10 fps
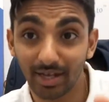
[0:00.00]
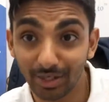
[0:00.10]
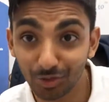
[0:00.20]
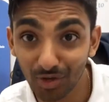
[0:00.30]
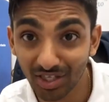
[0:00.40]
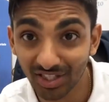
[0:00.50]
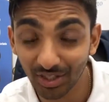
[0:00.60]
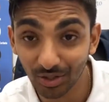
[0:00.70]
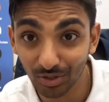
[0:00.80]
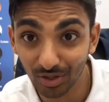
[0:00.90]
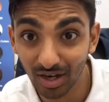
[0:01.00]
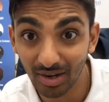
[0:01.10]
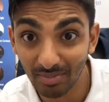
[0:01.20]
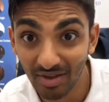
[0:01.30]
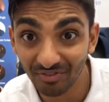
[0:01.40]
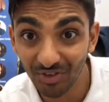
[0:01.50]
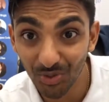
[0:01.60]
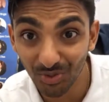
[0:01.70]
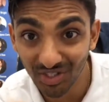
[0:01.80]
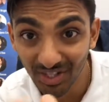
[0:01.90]
addressing my
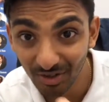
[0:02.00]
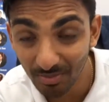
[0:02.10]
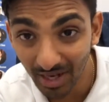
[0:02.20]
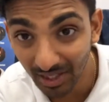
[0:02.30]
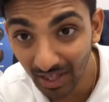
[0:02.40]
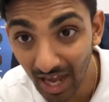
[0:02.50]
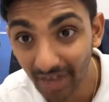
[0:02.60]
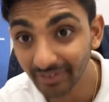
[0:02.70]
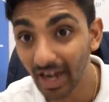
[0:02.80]
viewers here in my live.